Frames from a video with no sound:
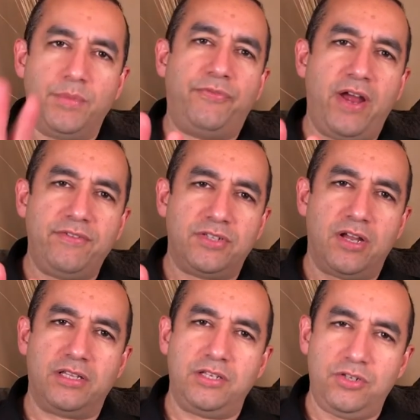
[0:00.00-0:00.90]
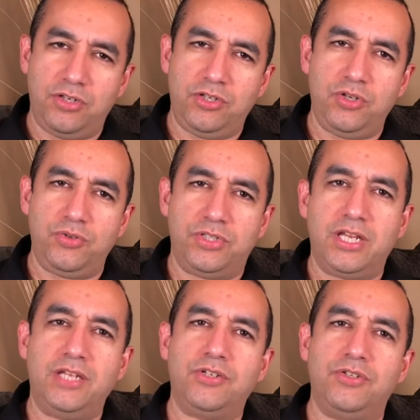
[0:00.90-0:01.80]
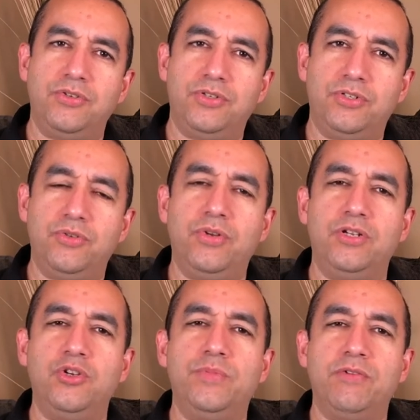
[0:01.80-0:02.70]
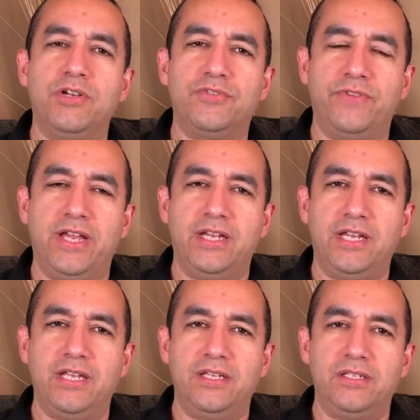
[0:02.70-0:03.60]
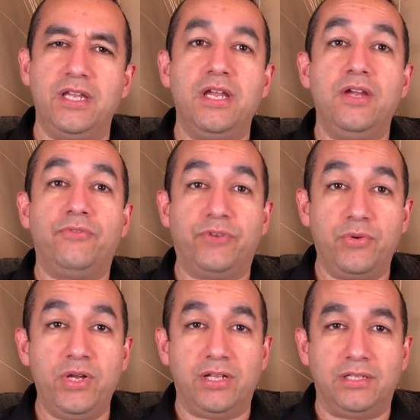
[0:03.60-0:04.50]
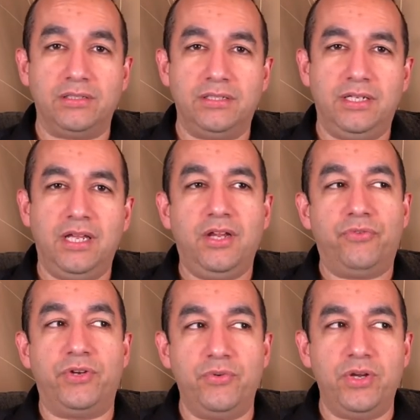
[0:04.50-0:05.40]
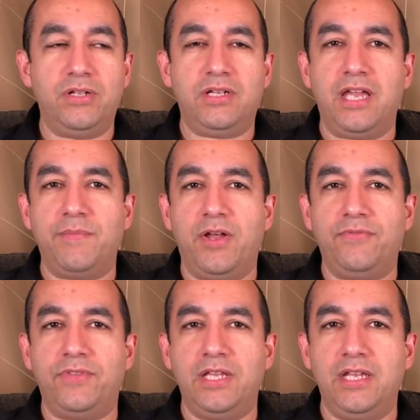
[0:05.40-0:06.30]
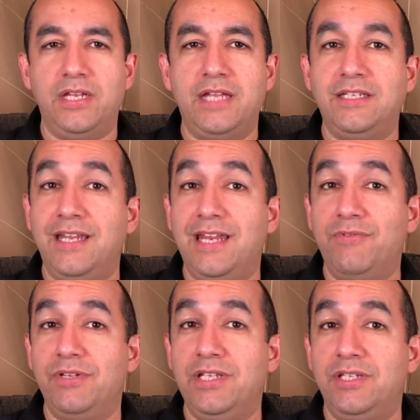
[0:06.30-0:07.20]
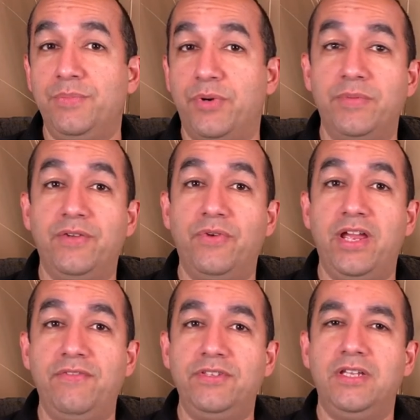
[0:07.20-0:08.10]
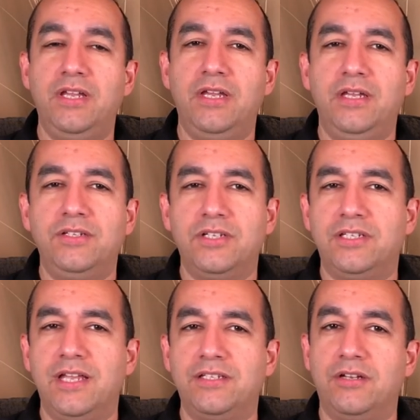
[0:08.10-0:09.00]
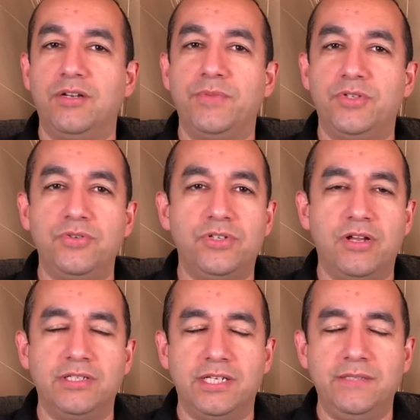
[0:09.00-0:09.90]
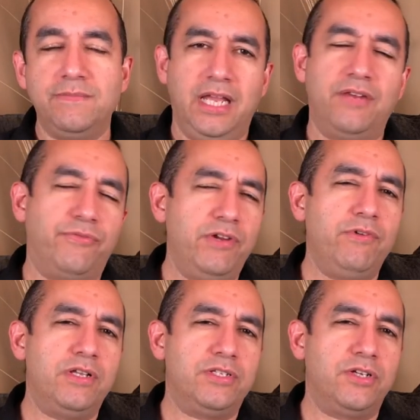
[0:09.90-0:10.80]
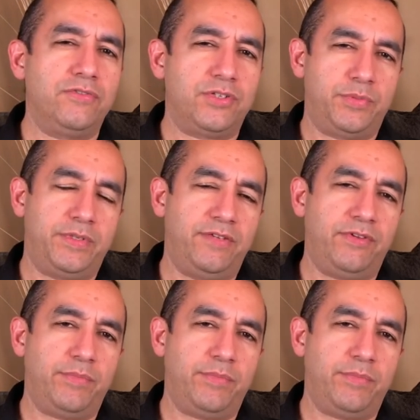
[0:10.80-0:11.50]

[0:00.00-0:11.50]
five song that you should use to introduce to a newbie Rush fan is Free Will. Free Will came off the 1980 release Permanent Waves, just as our number two song did. And Free Will serves a specific